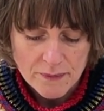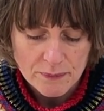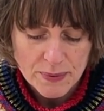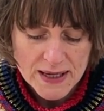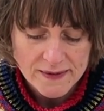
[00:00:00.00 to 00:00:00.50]

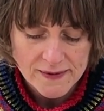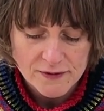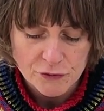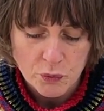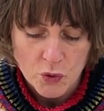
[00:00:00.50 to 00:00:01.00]
pieces
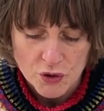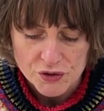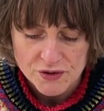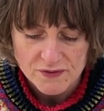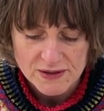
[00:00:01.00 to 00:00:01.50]
of wood
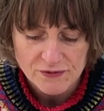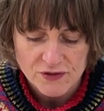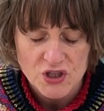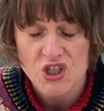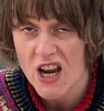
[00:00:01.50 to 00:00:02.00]
of
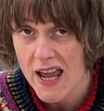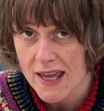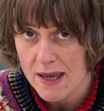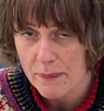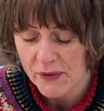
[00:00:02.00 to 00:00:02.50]
different
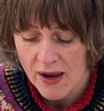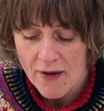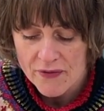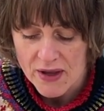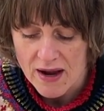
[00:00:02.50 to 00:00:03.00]
shapes
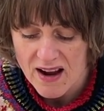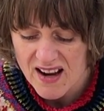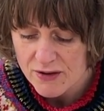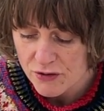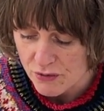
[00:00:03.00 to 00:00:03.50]
that
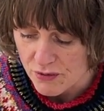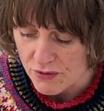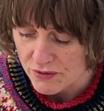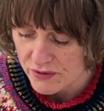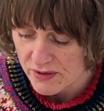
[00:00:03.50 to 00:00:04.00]
I
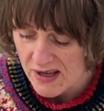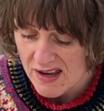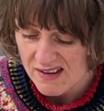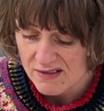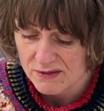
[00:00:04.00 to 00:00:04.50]
thought
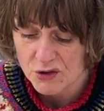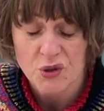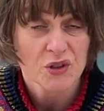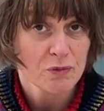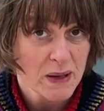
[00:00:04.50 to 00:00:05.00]

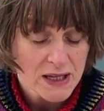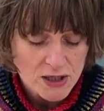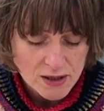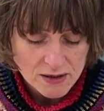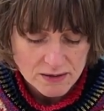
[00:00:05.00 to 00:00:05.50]
could have been
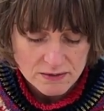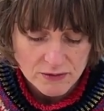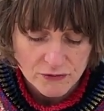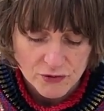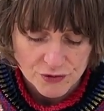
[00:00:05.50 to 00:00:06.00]
used
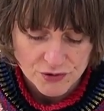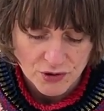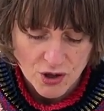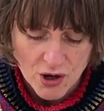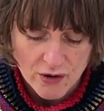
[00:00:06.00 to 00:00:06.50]
for
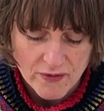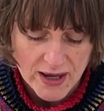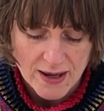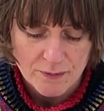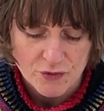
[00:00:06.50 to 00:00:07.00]

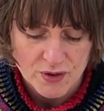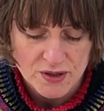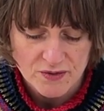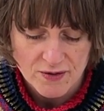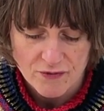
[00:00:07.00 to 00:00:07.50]
securing
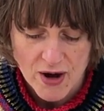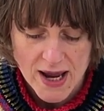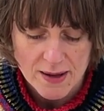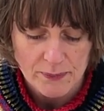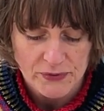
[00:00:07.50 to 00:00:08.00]
embroidery
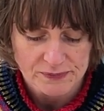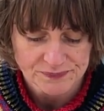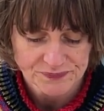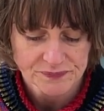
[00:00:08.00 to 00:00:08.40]
frames.